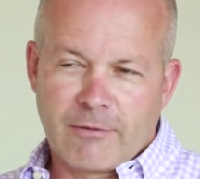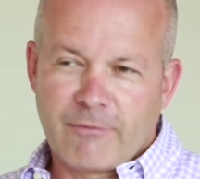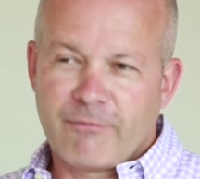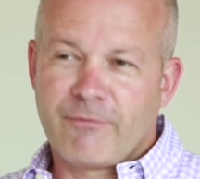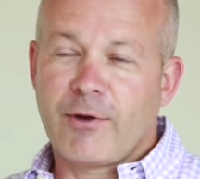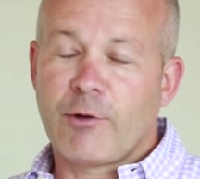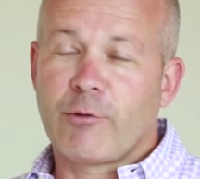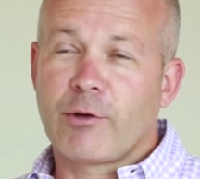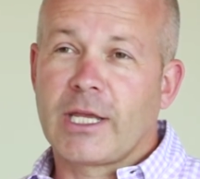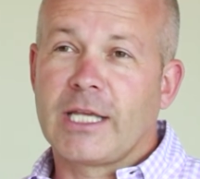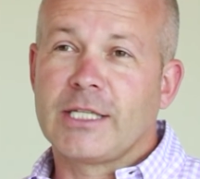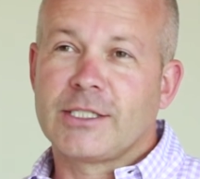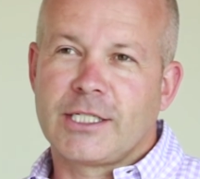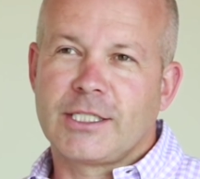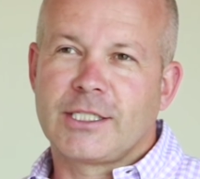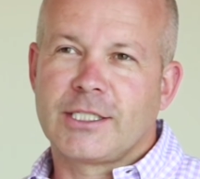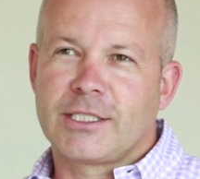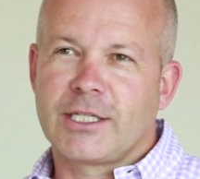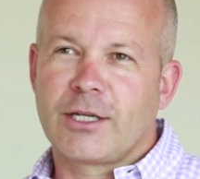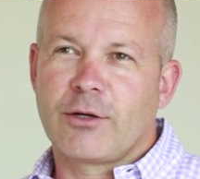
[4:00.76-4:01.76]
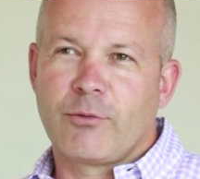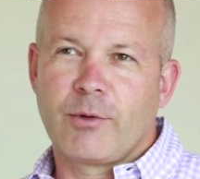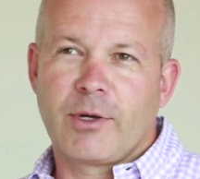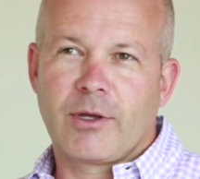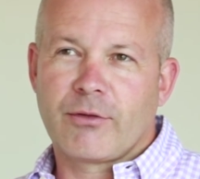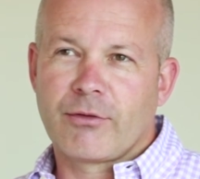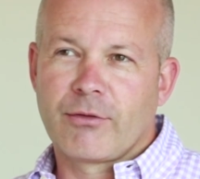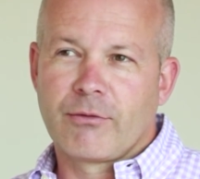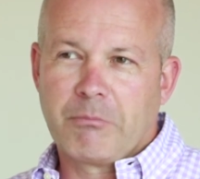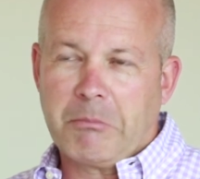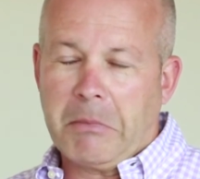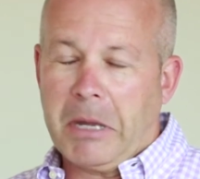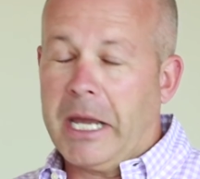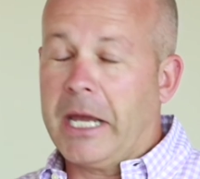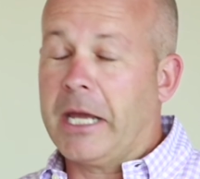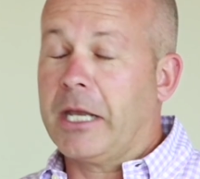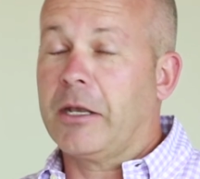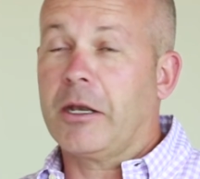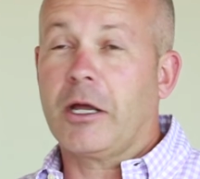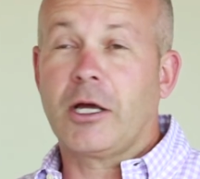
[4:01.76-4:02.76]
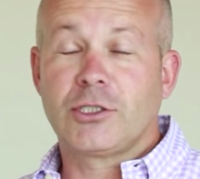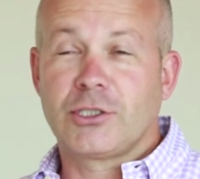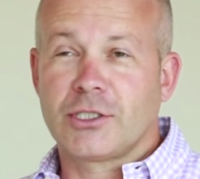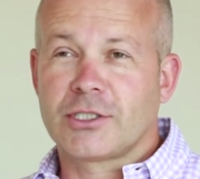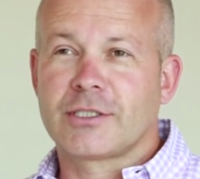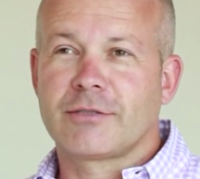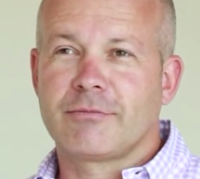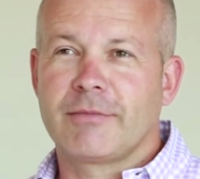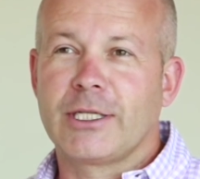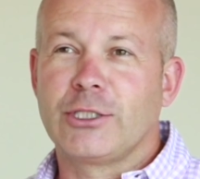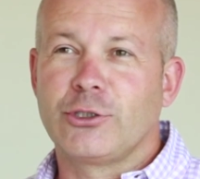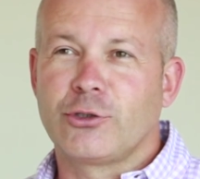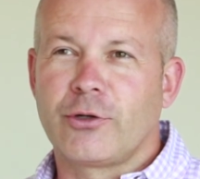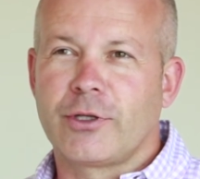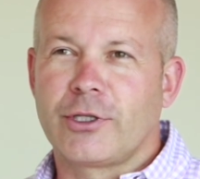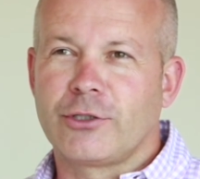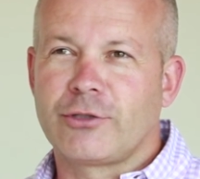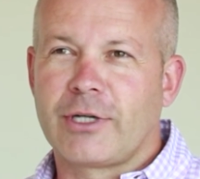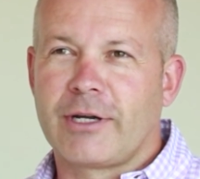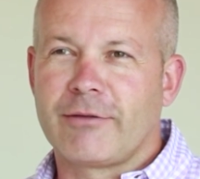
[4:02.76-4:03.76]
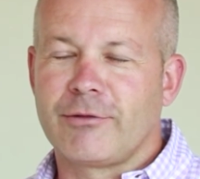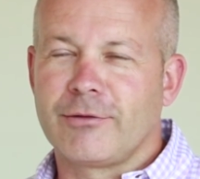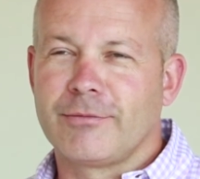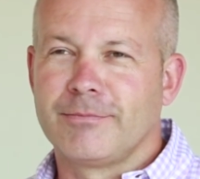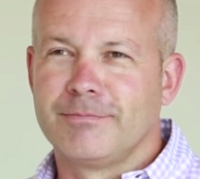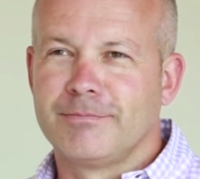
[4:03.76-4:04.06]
very easy to deal with, and I just enjoy the travel.